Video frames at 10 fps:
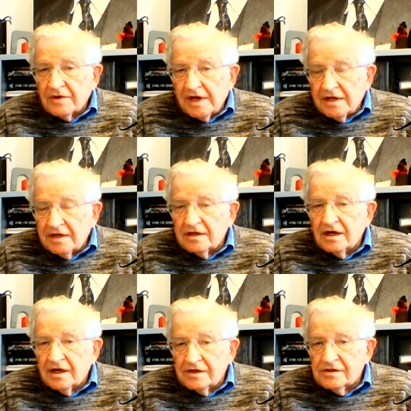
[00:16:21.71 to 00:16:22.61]
created
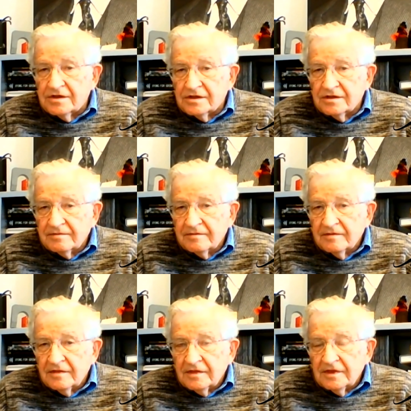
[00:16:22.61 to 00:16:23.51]
ISIS.
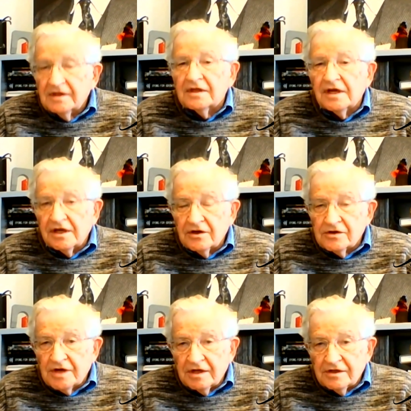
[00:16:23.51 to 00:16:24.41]
And then he
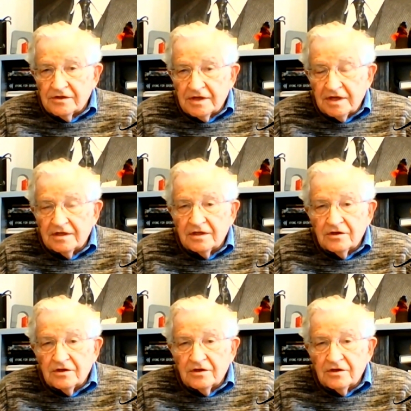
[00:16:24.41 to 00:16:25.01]
goes on to say the